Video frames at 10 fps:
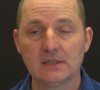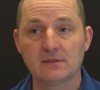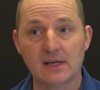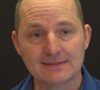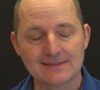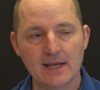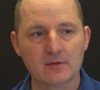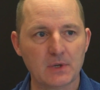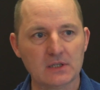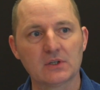
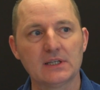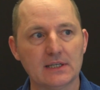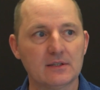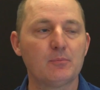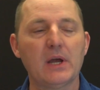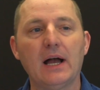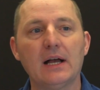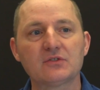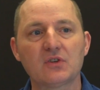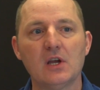dissect by looking in the
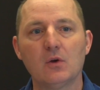past